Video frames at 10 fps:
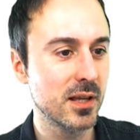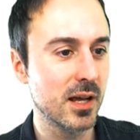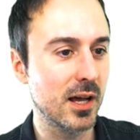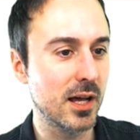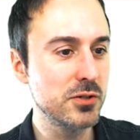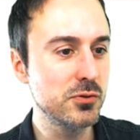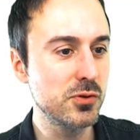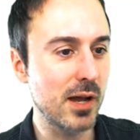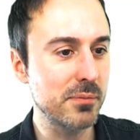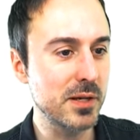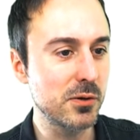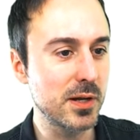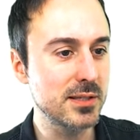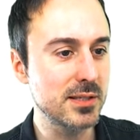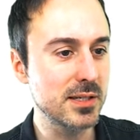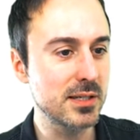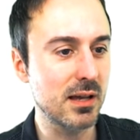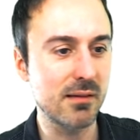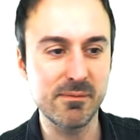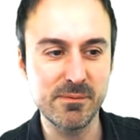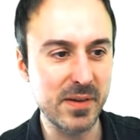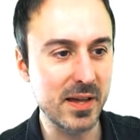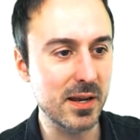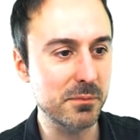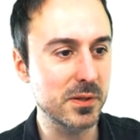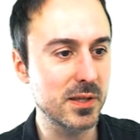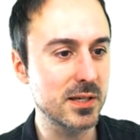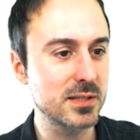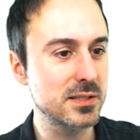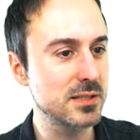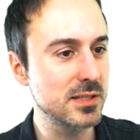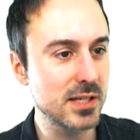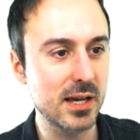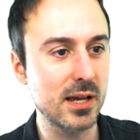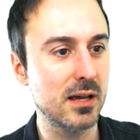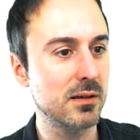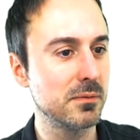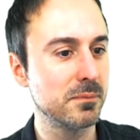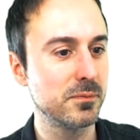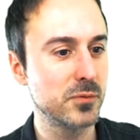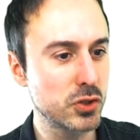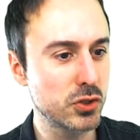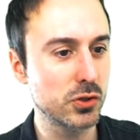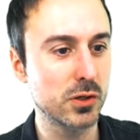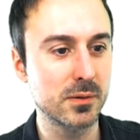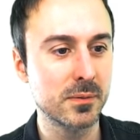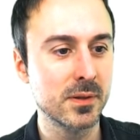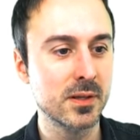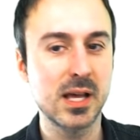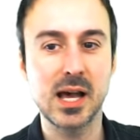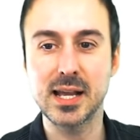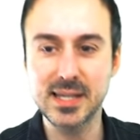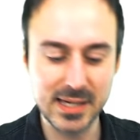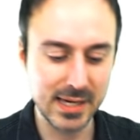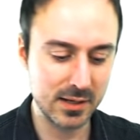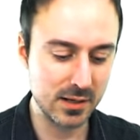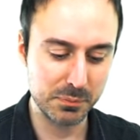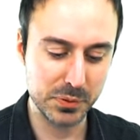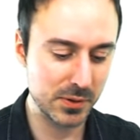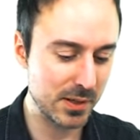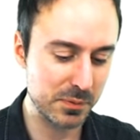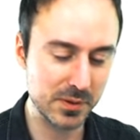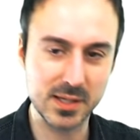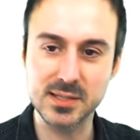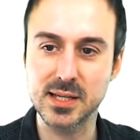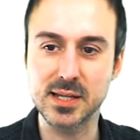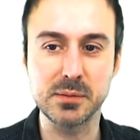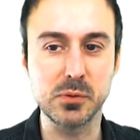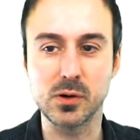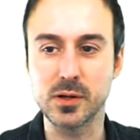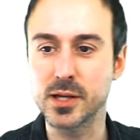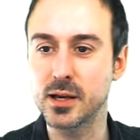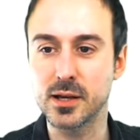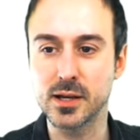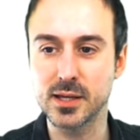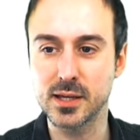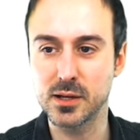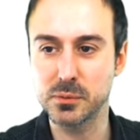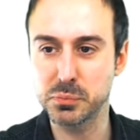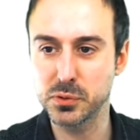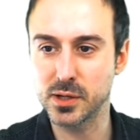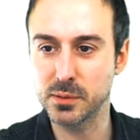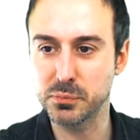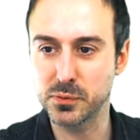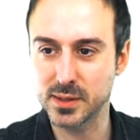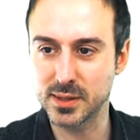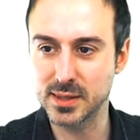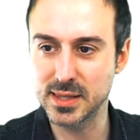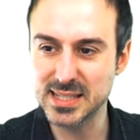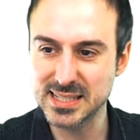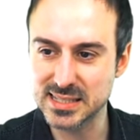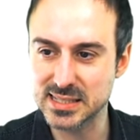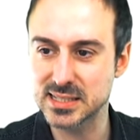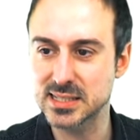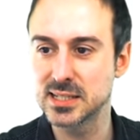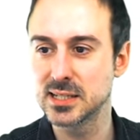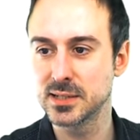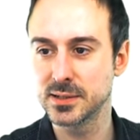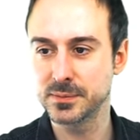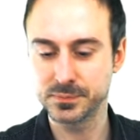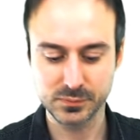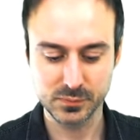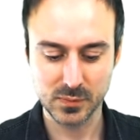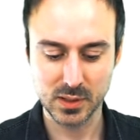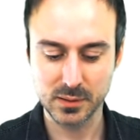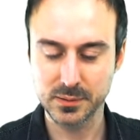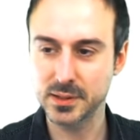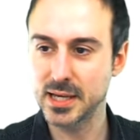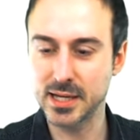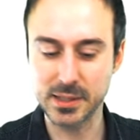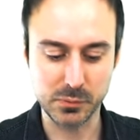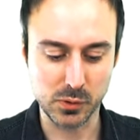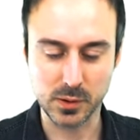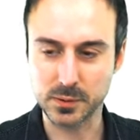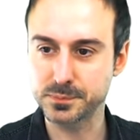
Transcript: Uh, you drive me crazy. I'm fed up with this. Yeah, sure. I cannot put up with this anymore. Yeah, I cannot put up with this anymore.